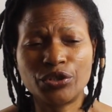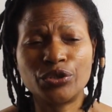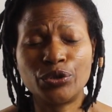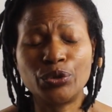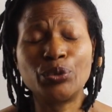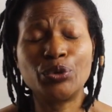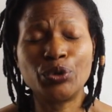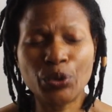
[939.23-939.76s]

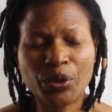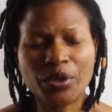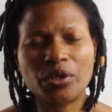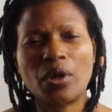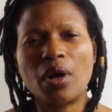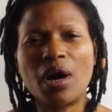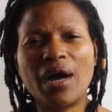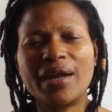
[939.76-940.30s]
You know in
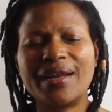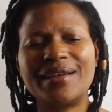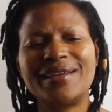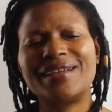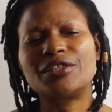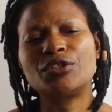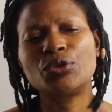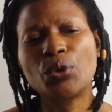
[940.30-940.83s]
your heart that
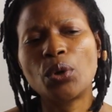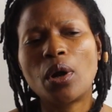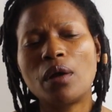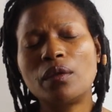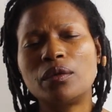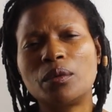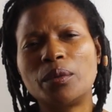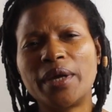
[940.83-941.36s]
there's no
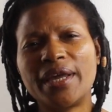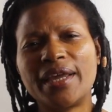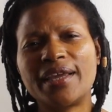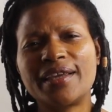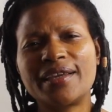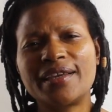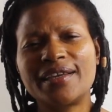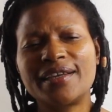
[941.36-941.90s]
other way
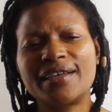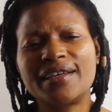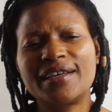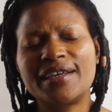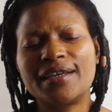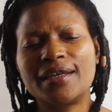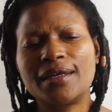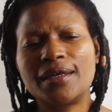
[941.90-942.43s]

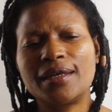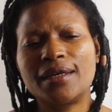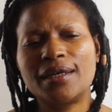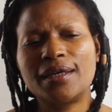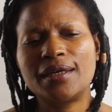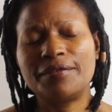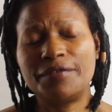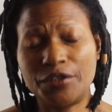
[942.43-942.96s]

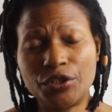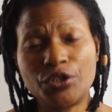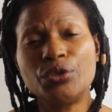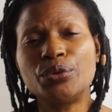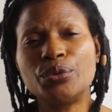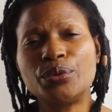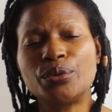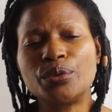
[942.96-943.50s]
for
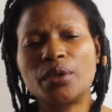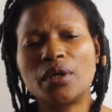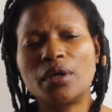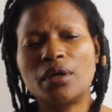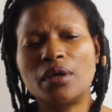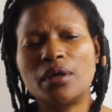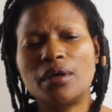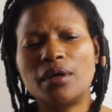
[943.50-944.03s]
you
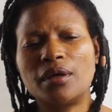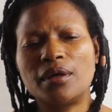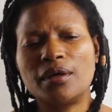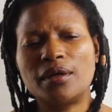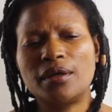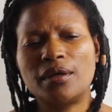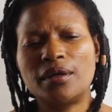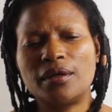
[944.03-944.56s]

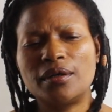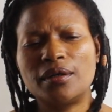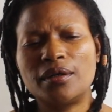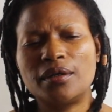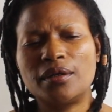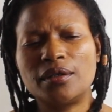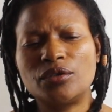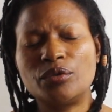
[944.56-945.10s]

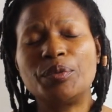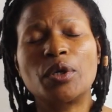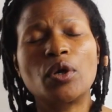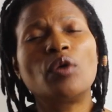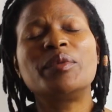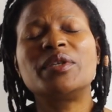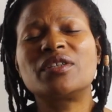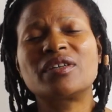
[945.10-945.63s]
to
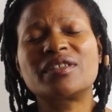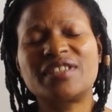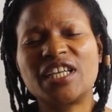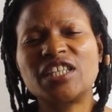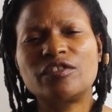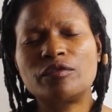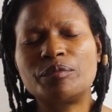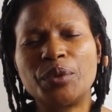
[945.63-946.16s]
become a
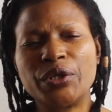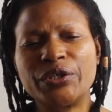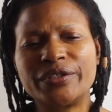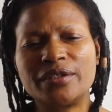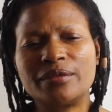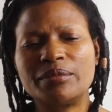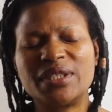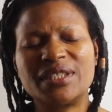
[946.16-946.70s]
successful
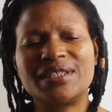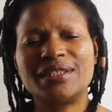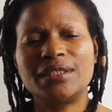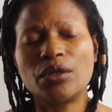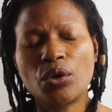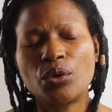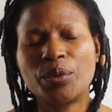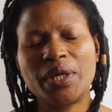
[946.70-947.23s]
person, but
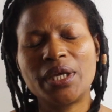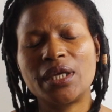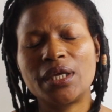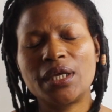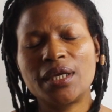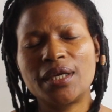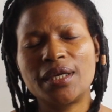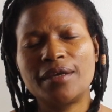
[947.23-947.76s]
your way.
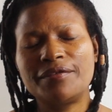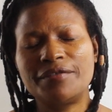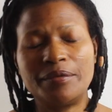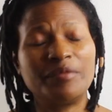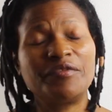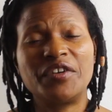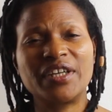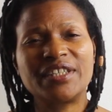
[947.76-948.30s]

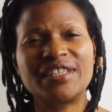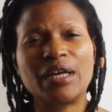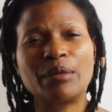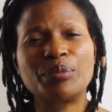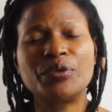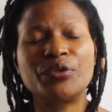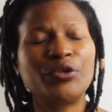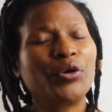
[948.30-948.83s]
For
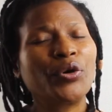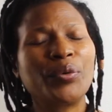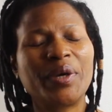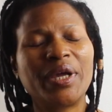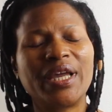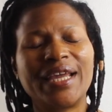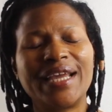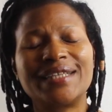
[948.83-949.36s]
example, your
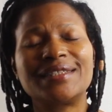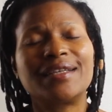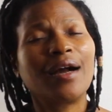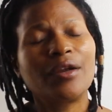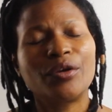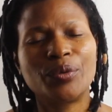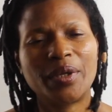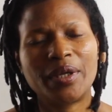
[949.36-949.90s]
way is
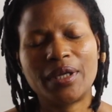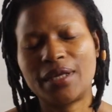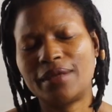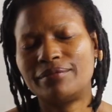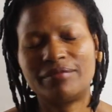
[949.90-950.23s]
God's way.